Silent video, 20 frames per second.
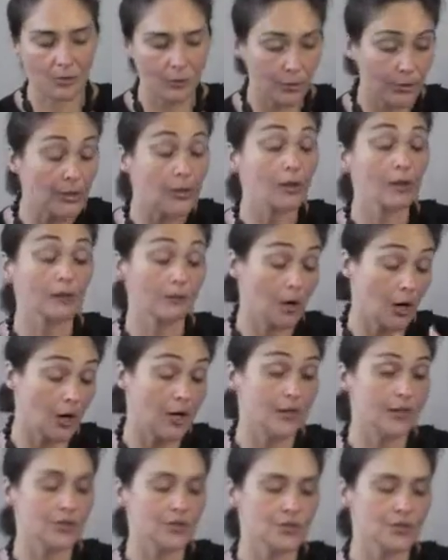a real
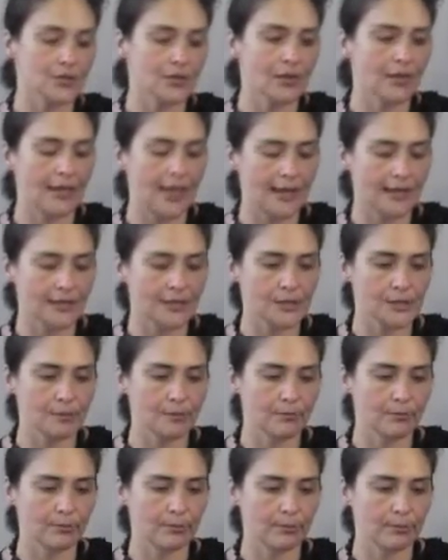artist who
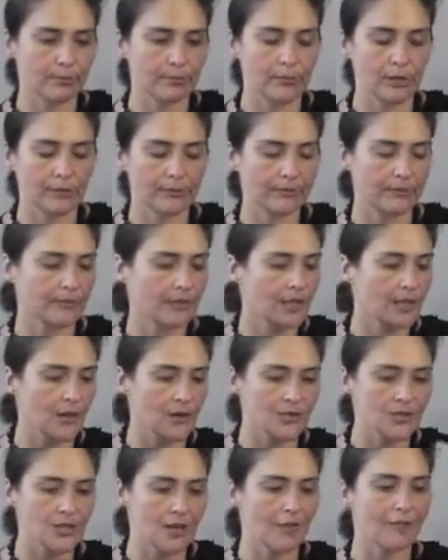collects, you
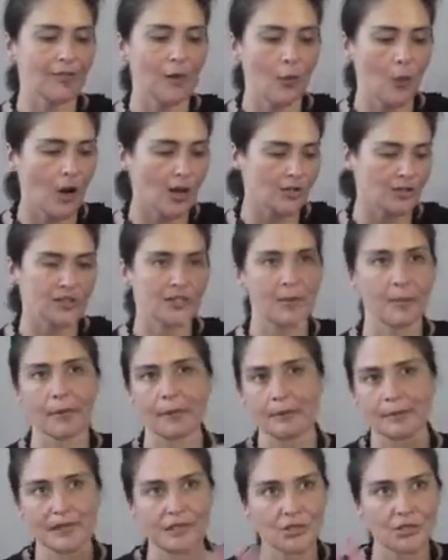know, stuff that washes up
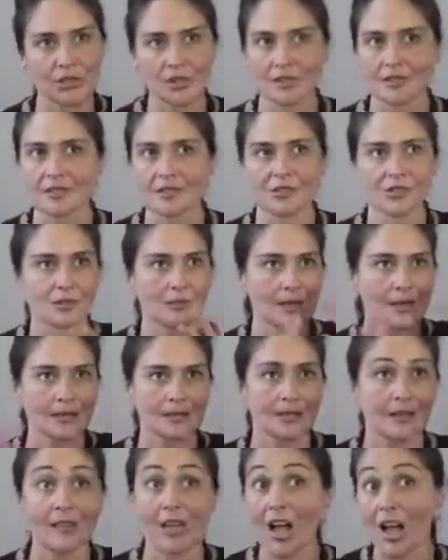on beaches, and she
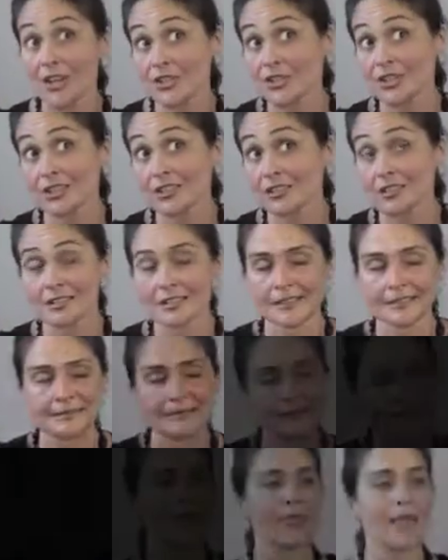makes collages.
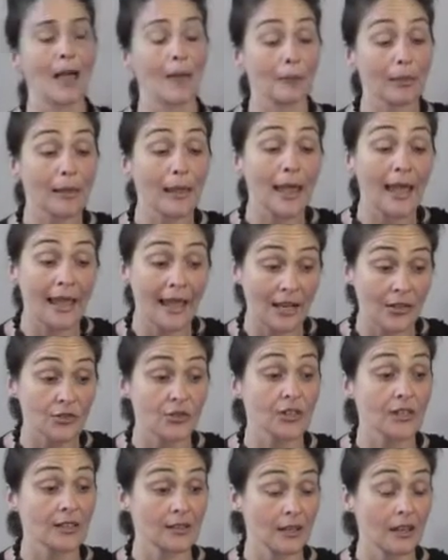And that play
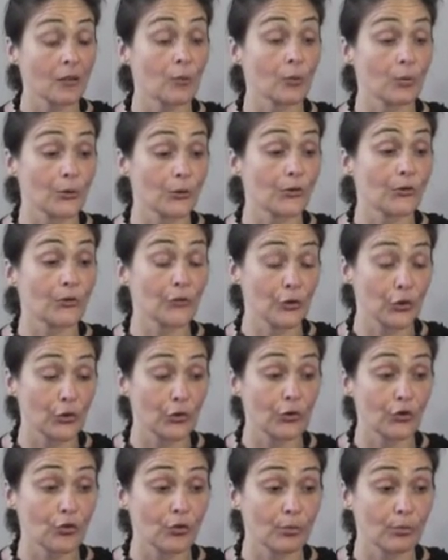actually was
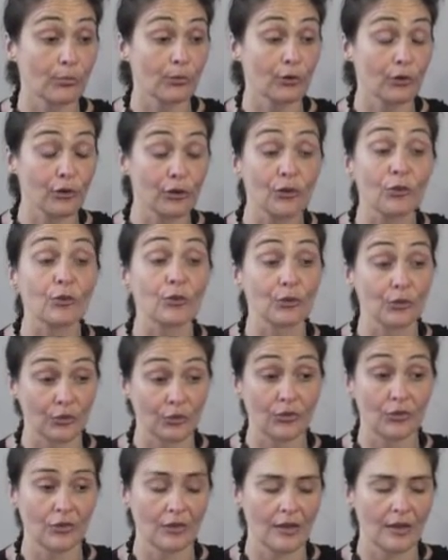first
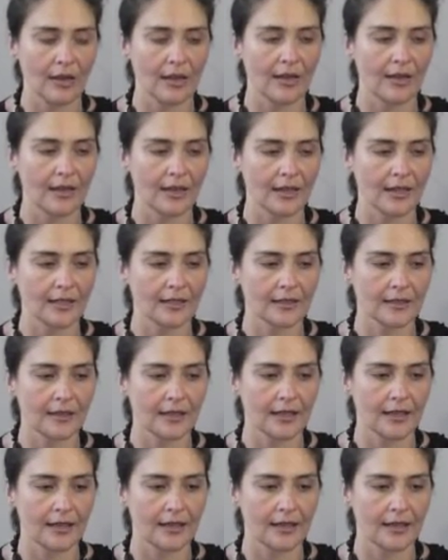produced. I